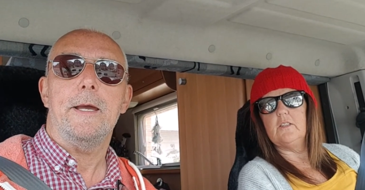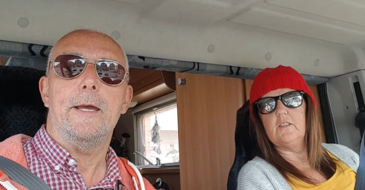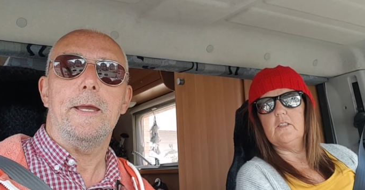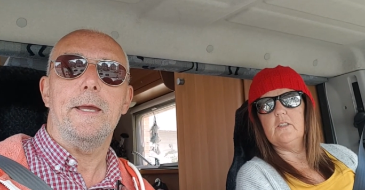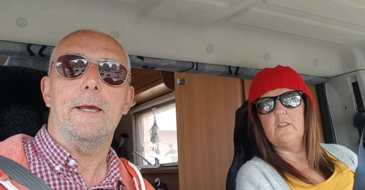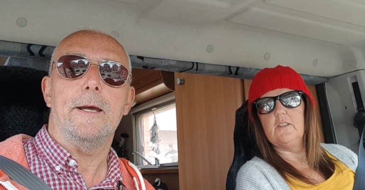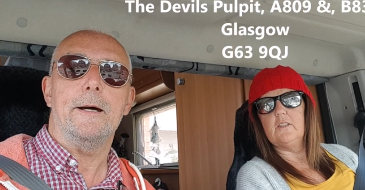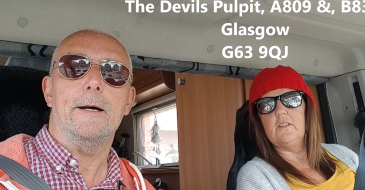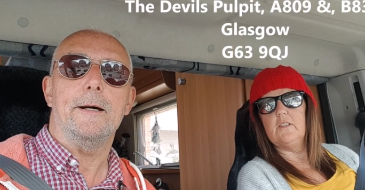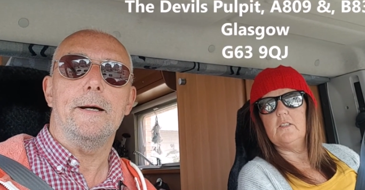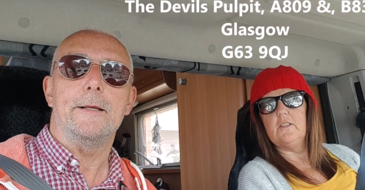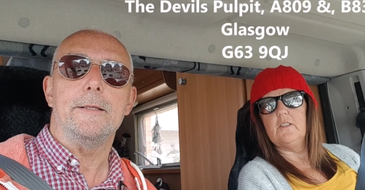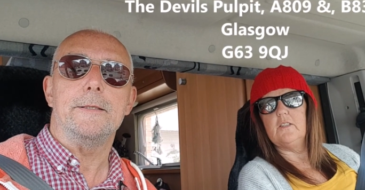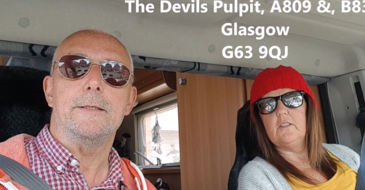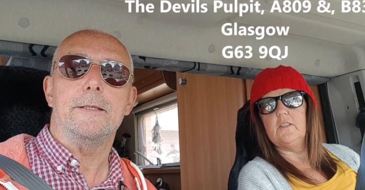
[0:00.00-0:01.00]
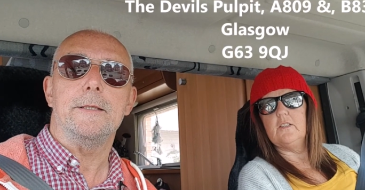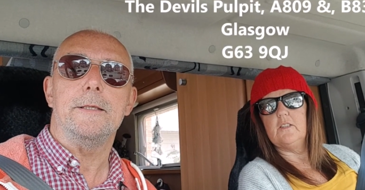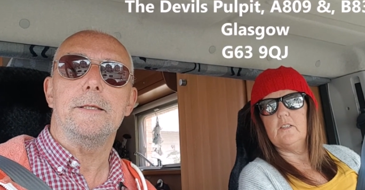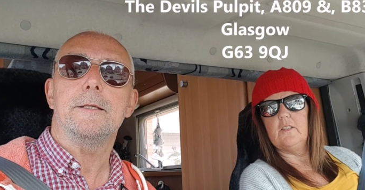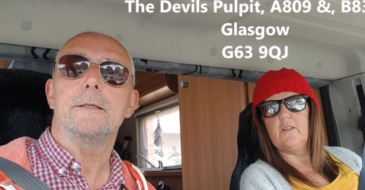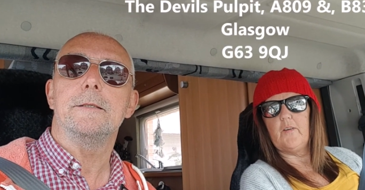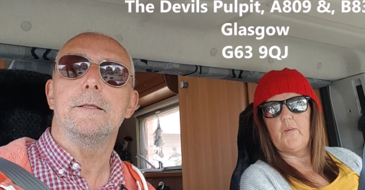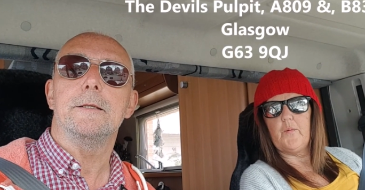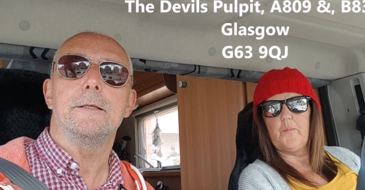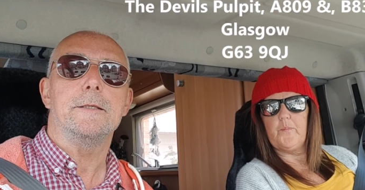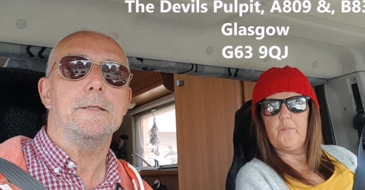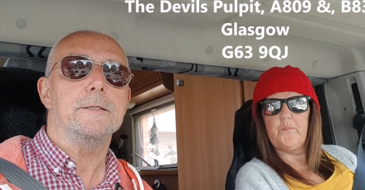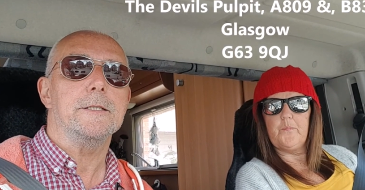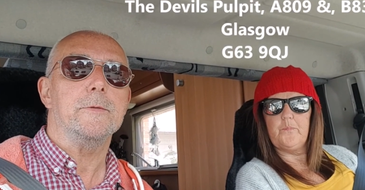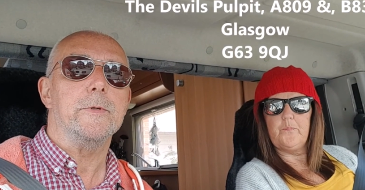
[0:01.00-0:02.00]
Speaker 1: and you
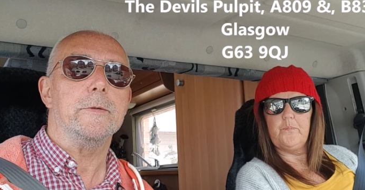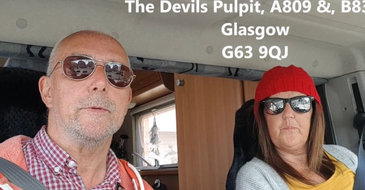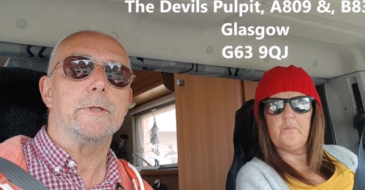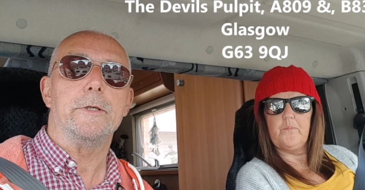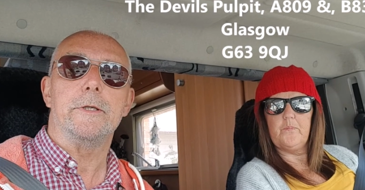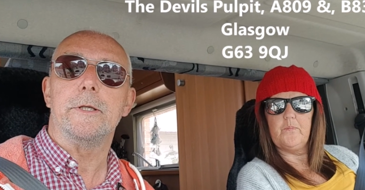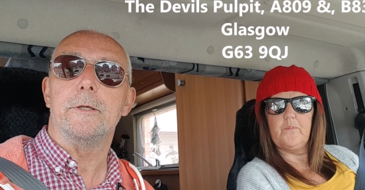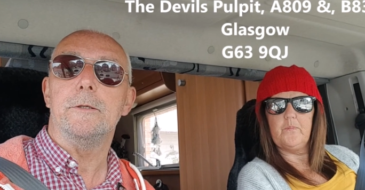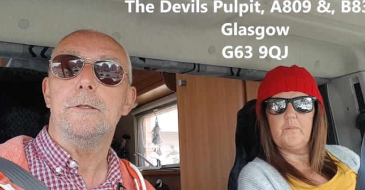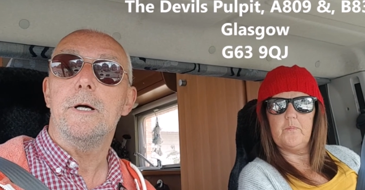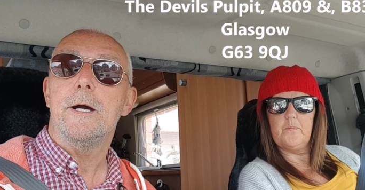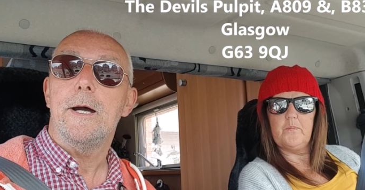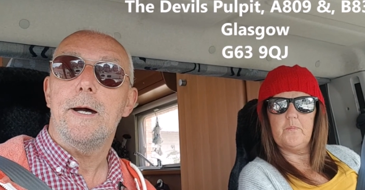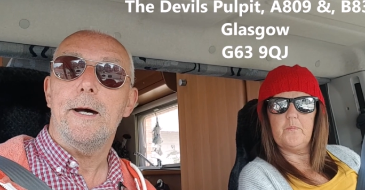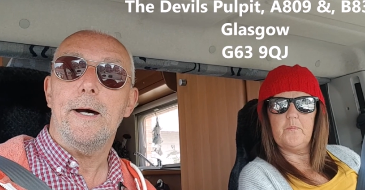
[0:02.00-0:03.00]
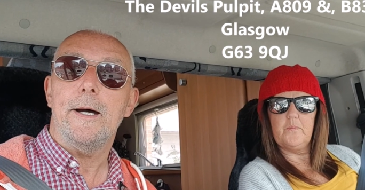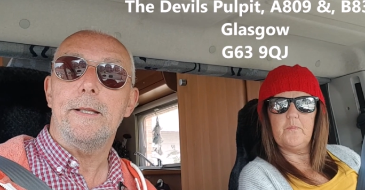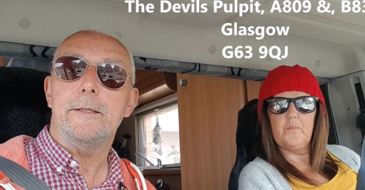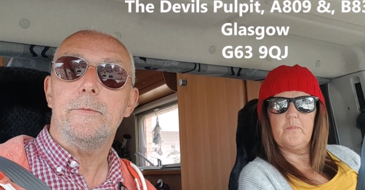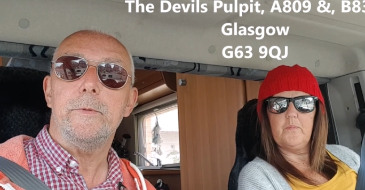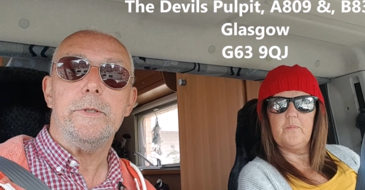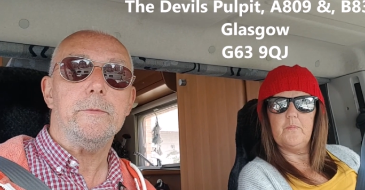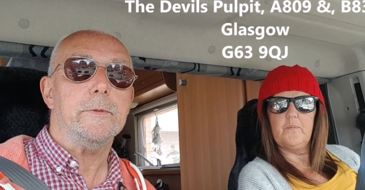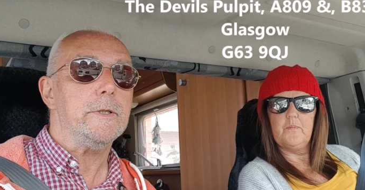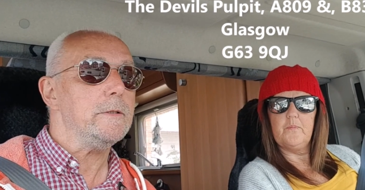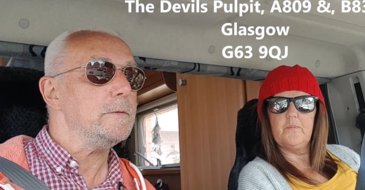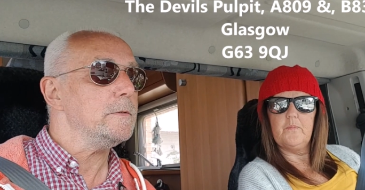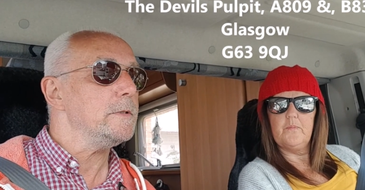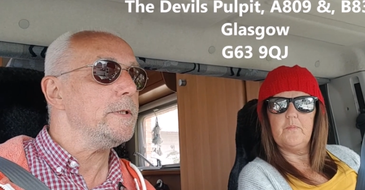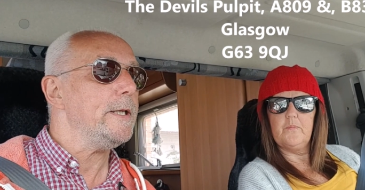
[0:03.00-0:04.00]
can see where we're going to go, and we
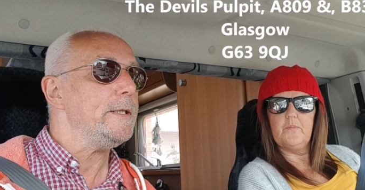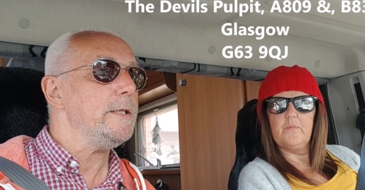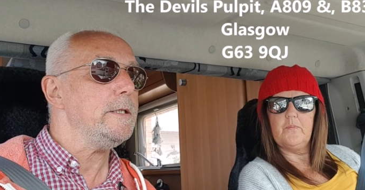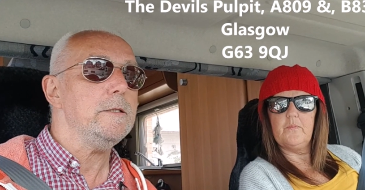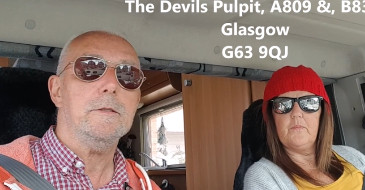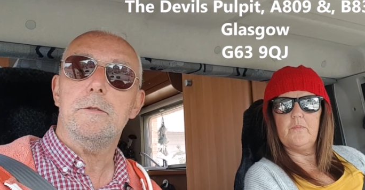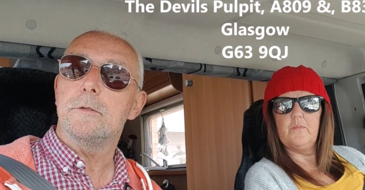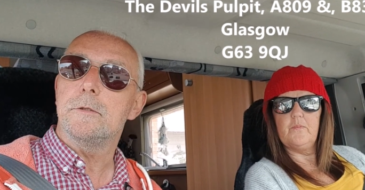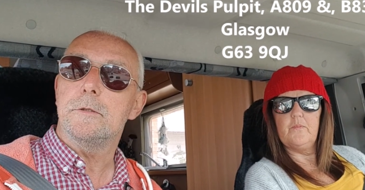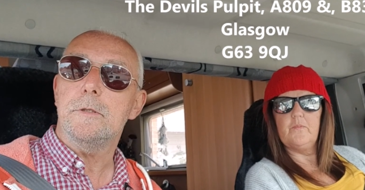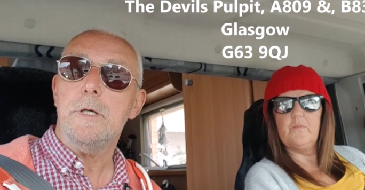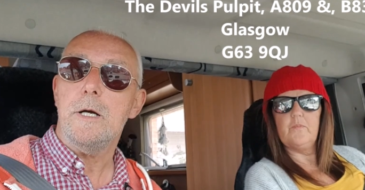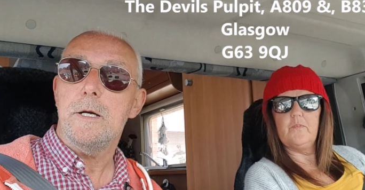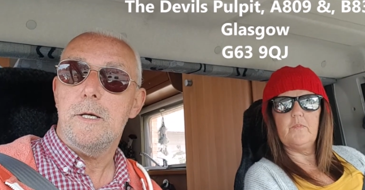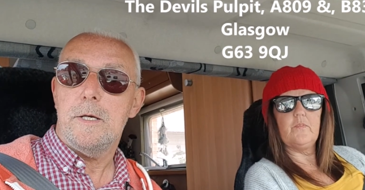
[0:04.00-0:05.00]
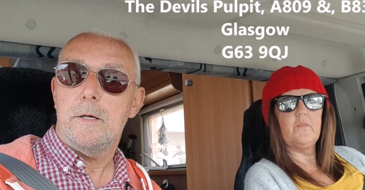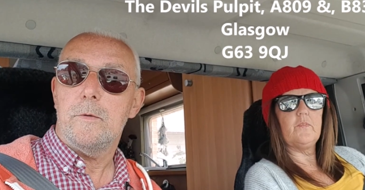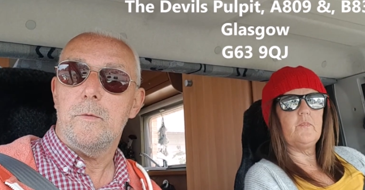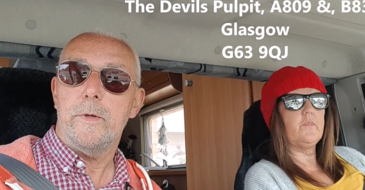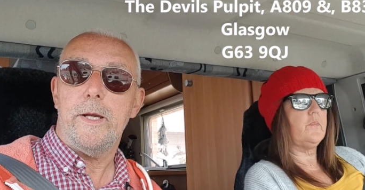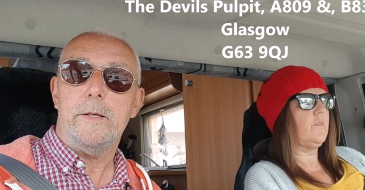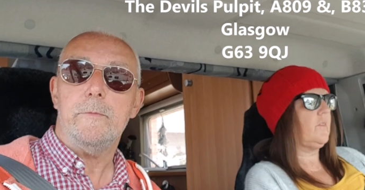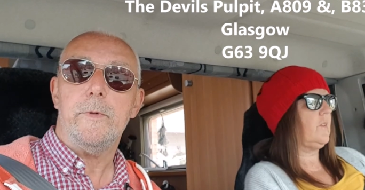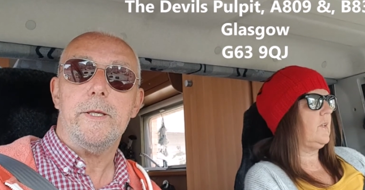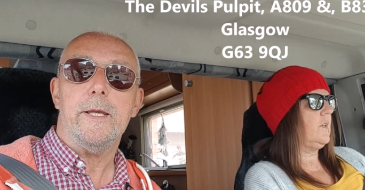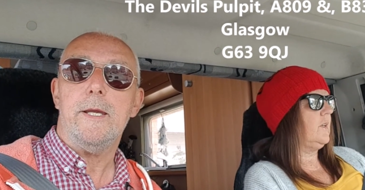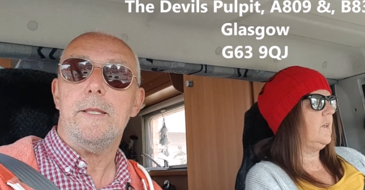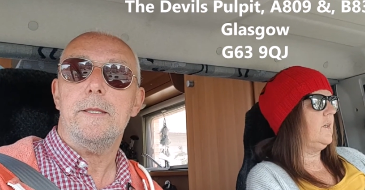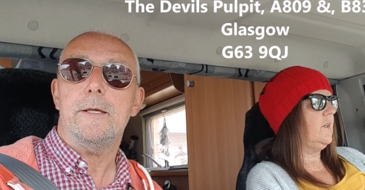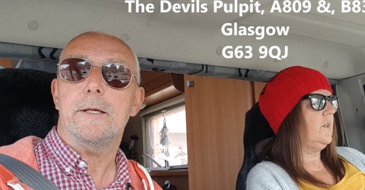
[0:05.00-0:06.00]
will let you know when we
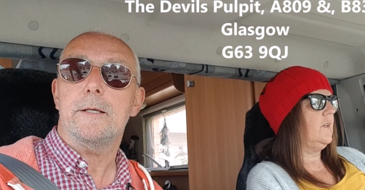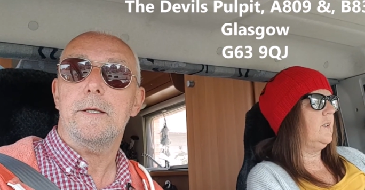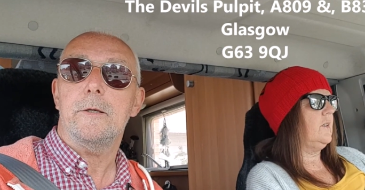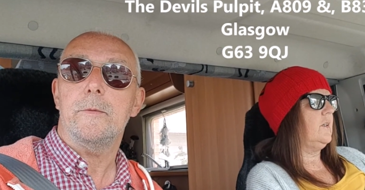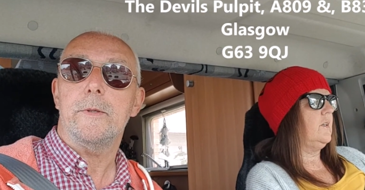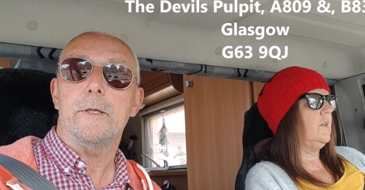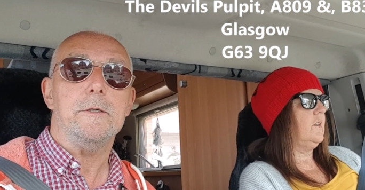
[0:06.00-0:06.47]
get there how we